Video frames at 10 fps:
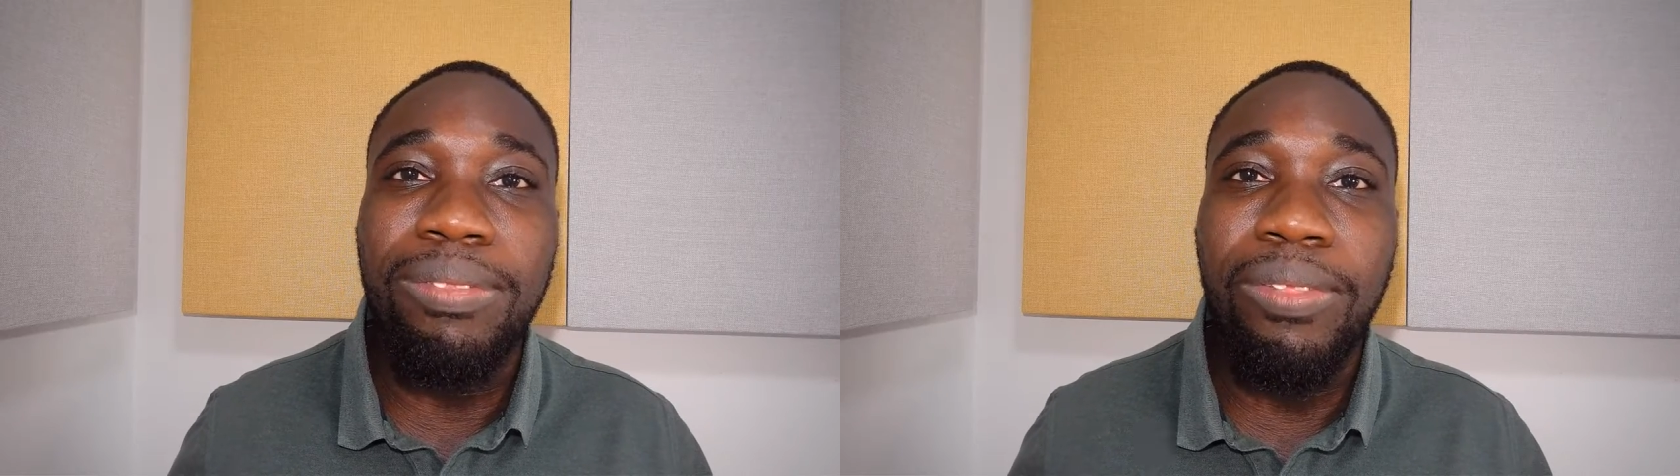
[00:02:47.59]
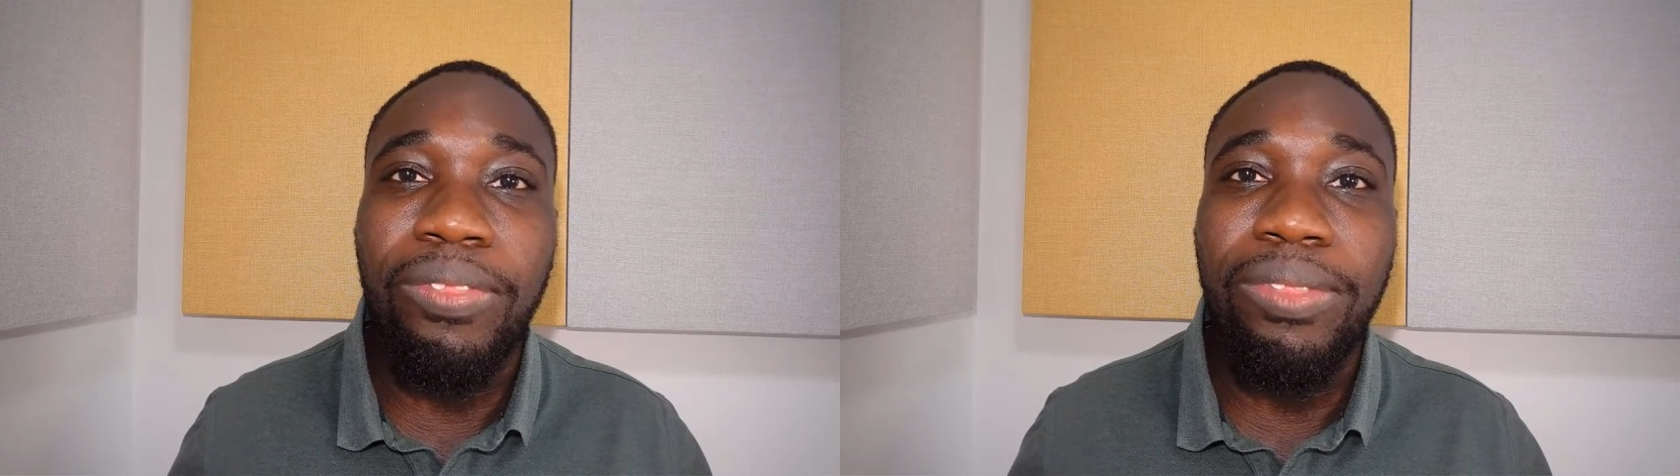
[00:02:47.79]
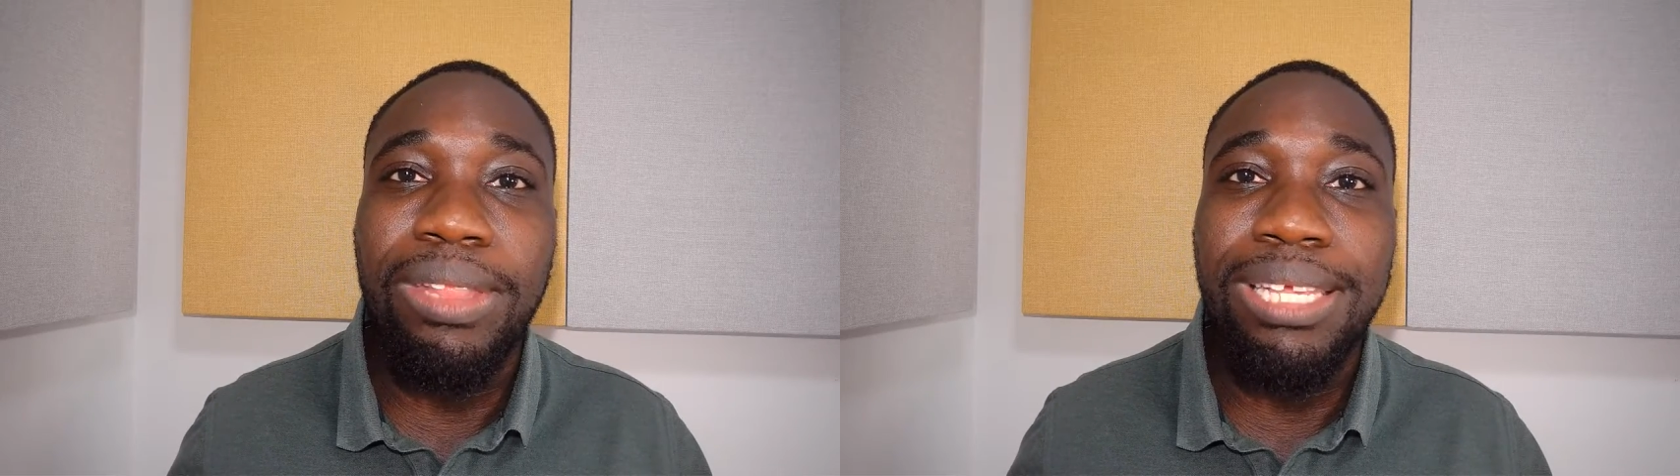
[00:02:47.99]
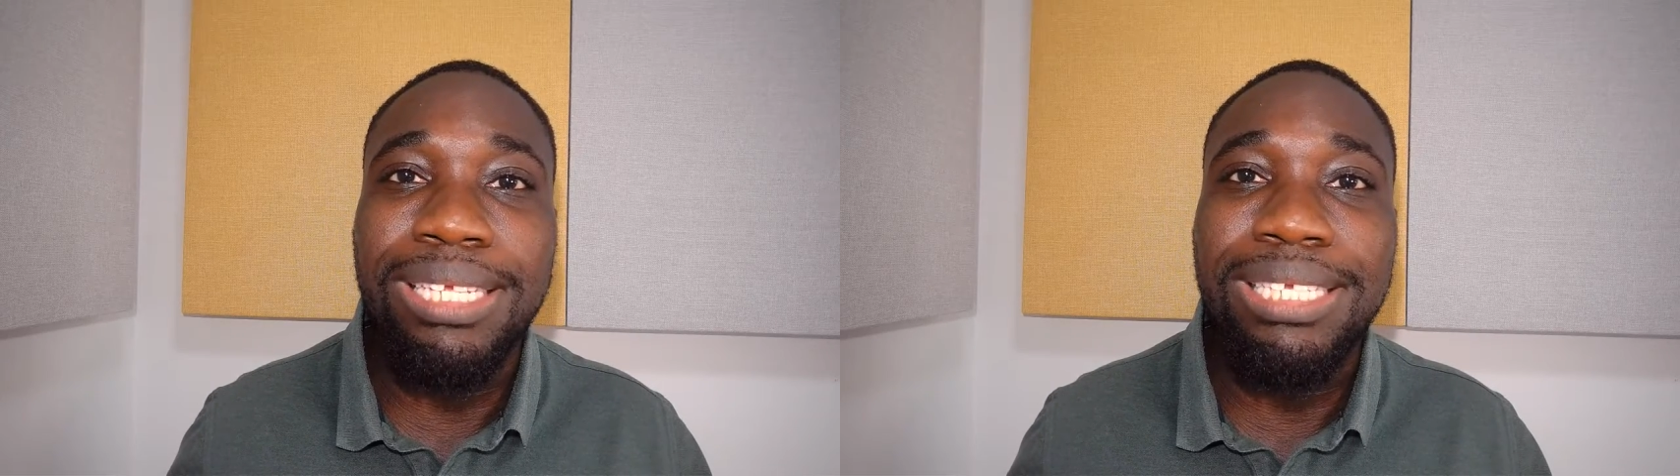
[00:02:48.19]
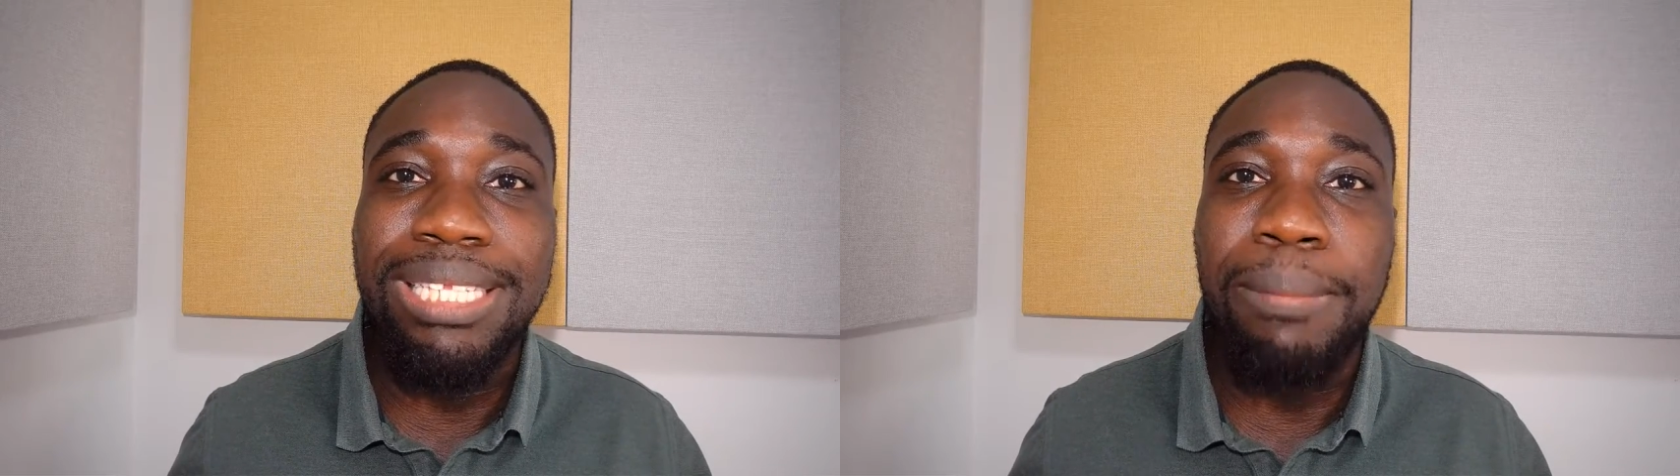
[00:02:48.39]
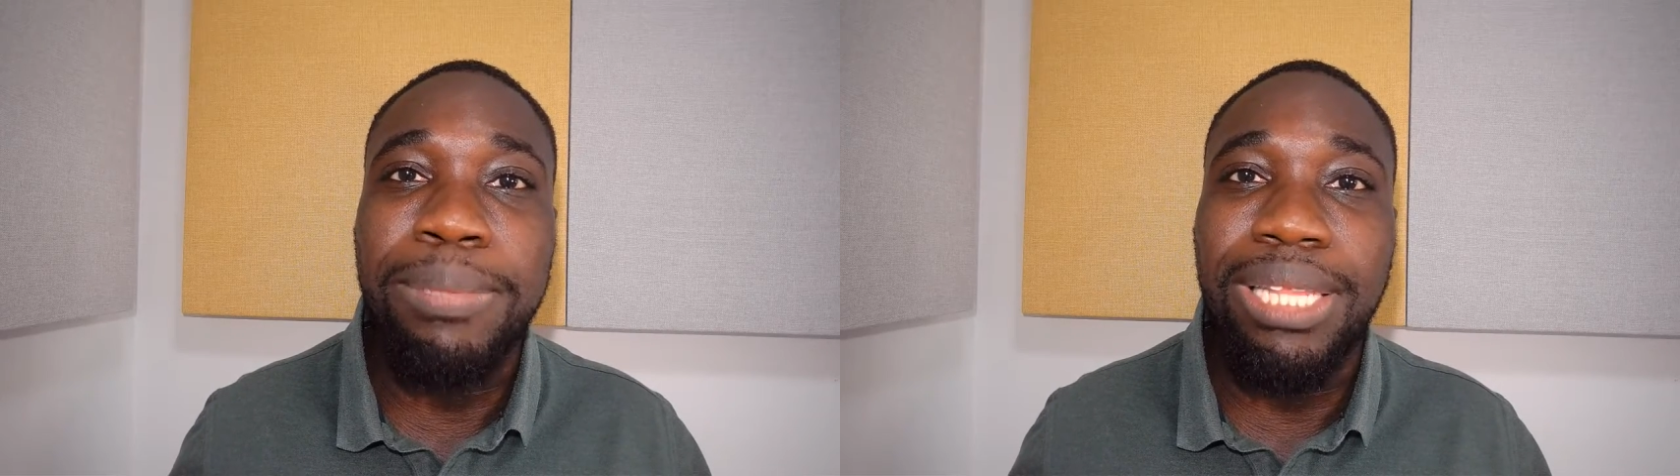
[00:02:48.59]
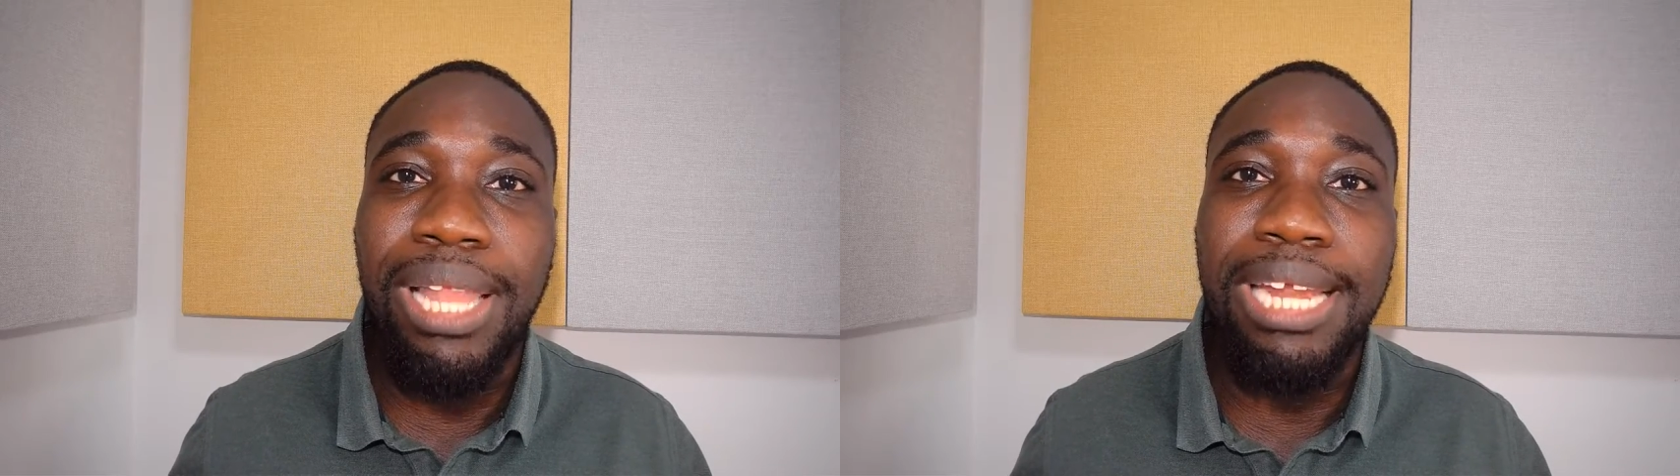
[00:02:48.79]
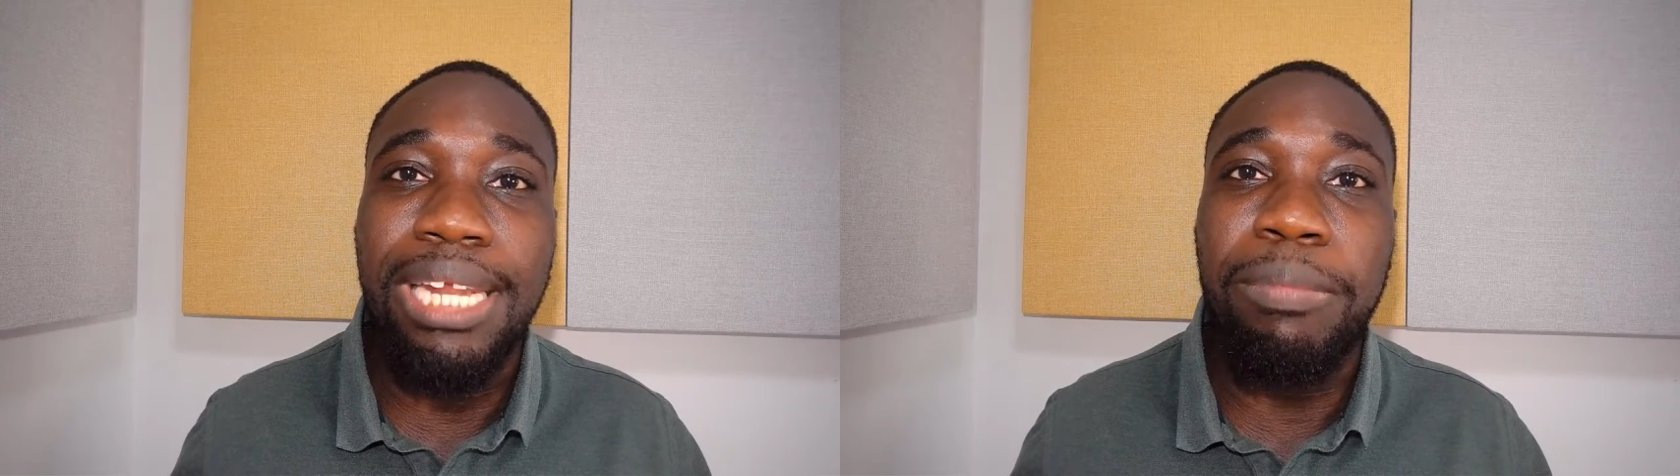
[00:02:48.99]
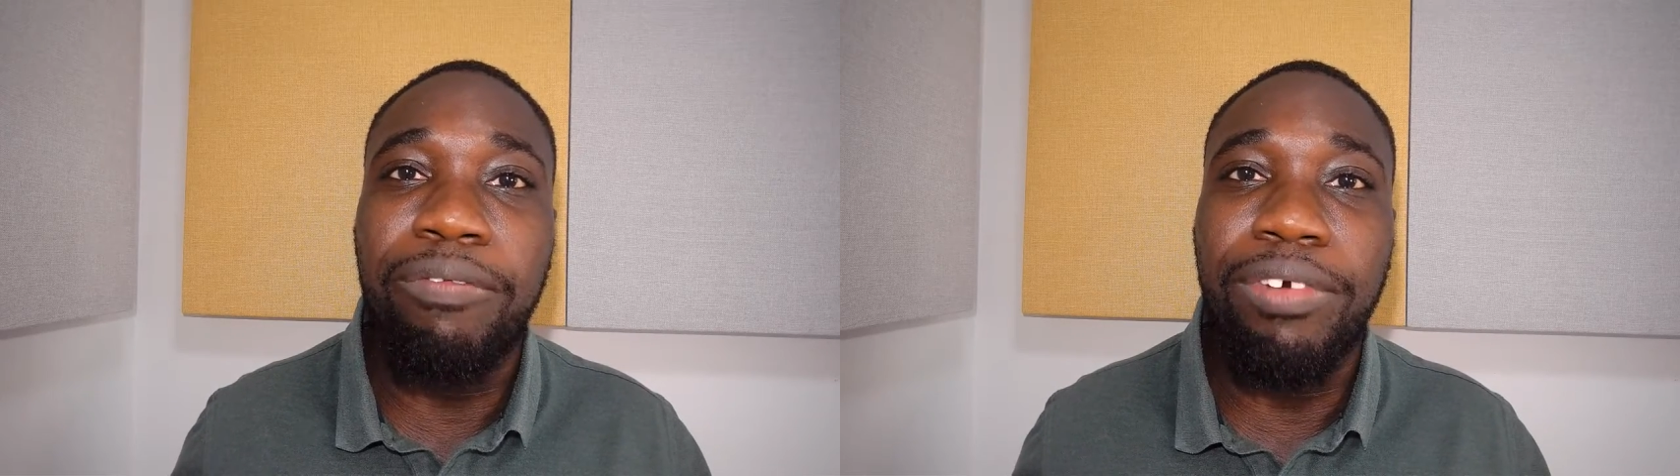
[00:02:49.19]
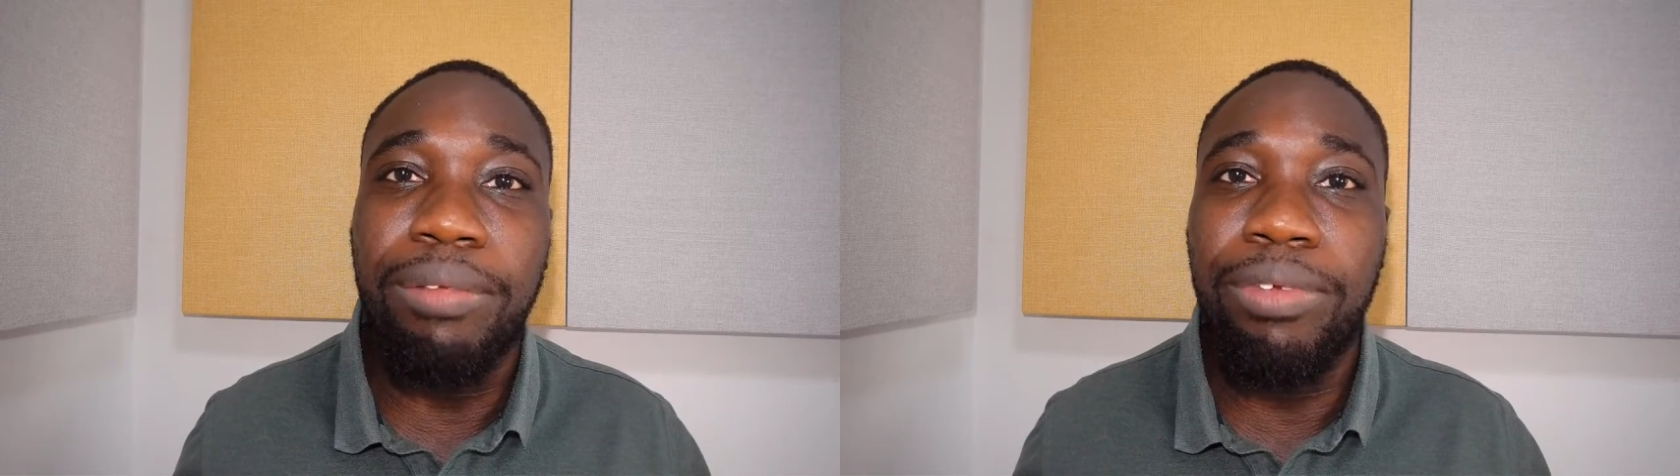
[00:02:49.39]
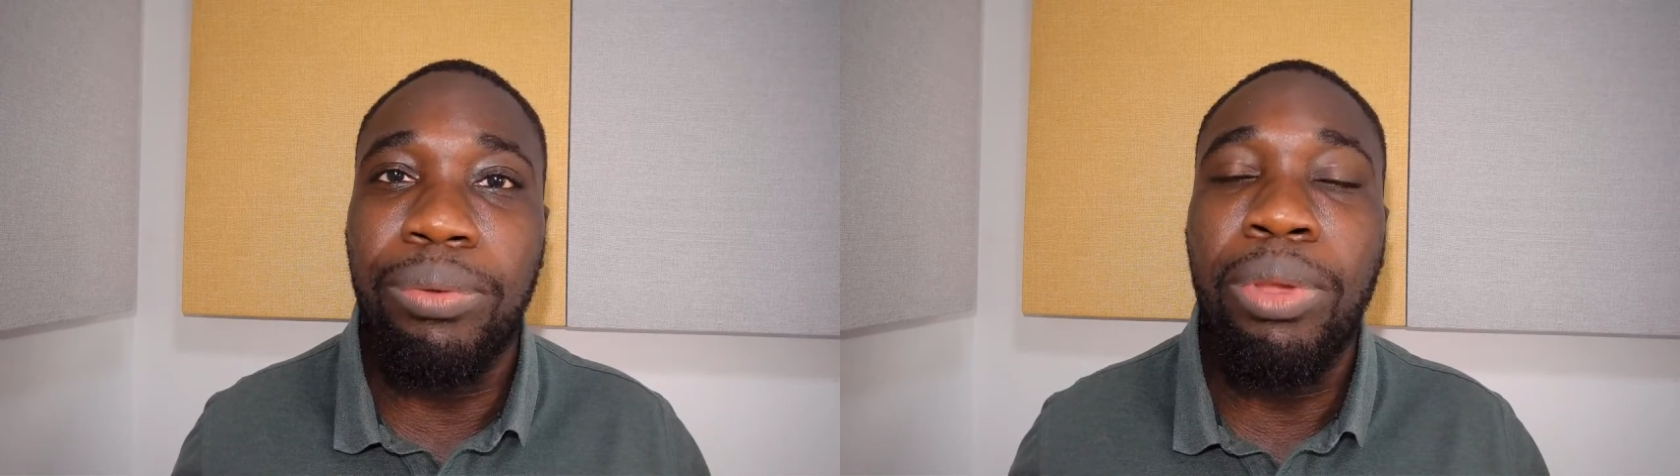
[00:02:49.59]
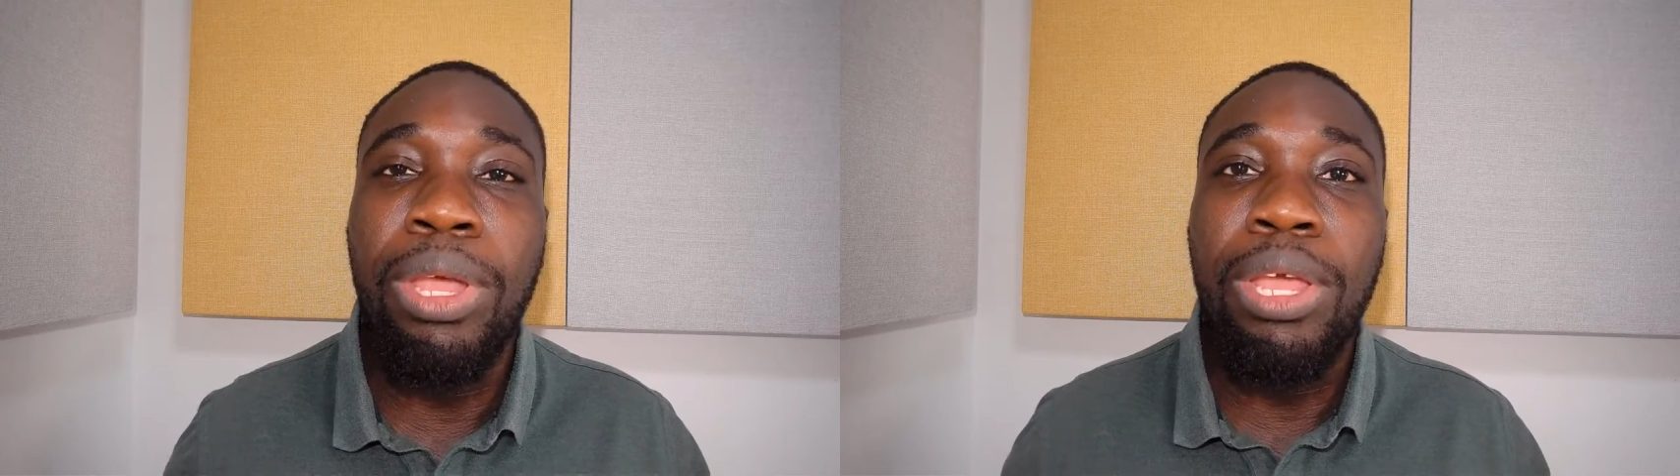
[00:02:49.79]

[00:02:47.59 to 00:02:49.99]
the the steps lined up in front of you